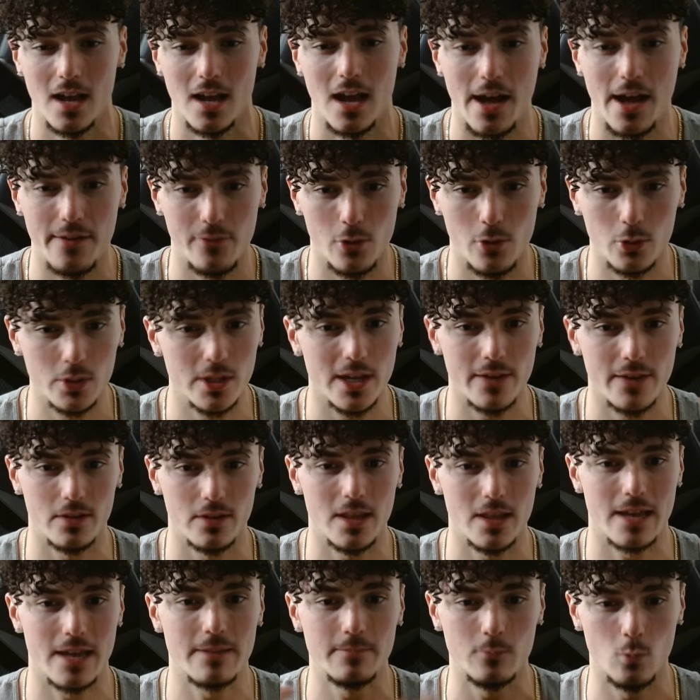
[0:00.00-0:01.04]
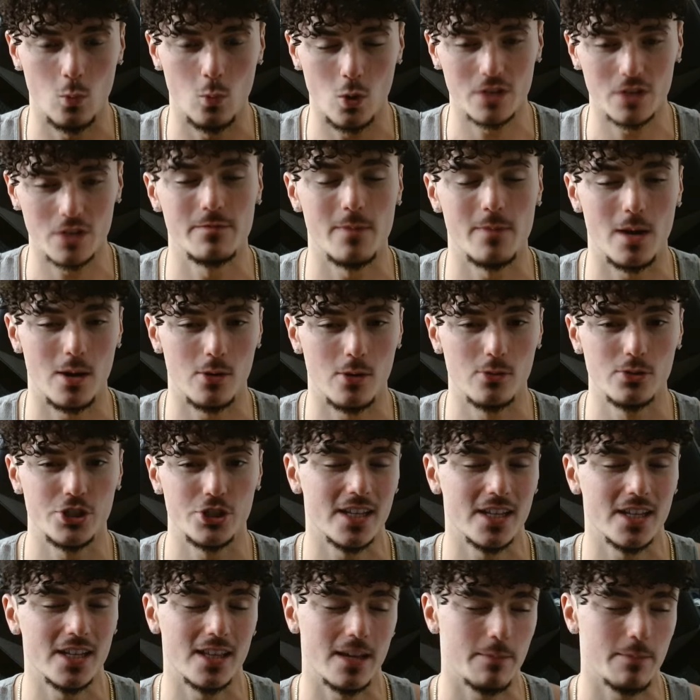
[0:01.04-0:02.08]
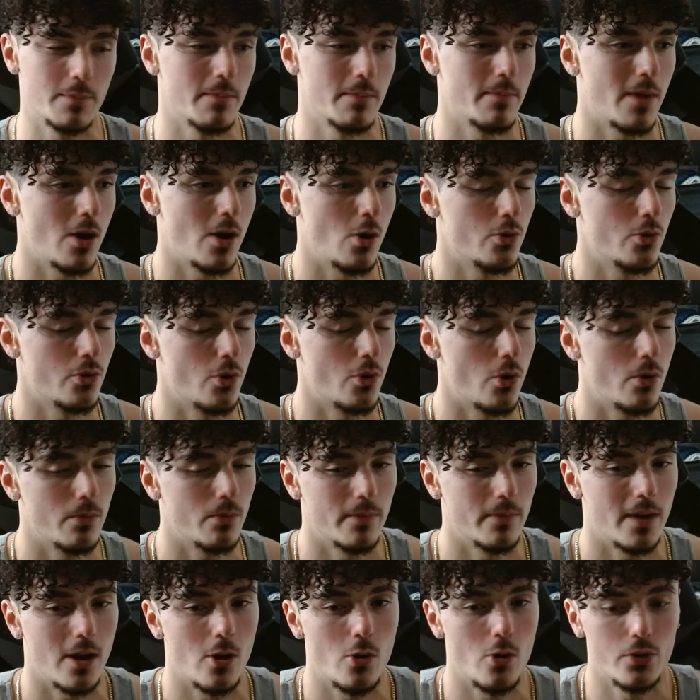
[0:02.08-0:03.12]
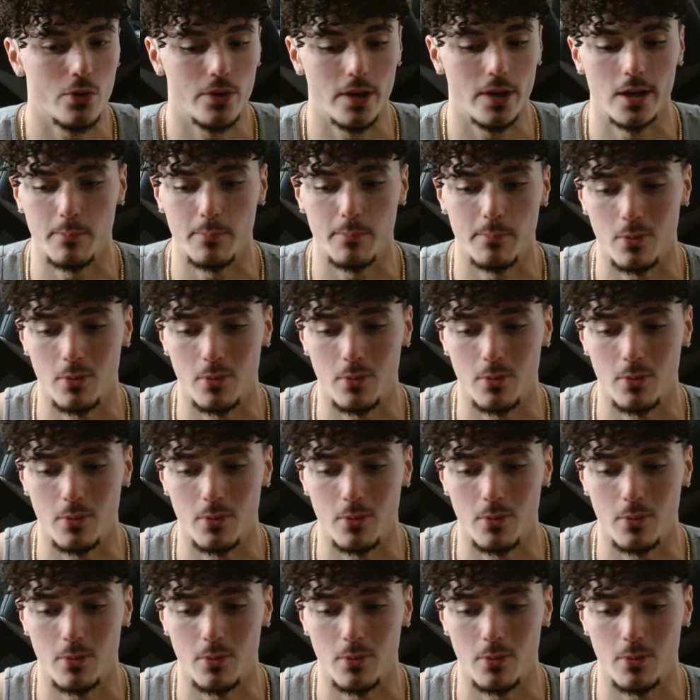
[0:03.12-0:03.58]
I've only ever like worked my own shit, like been my own my own uh,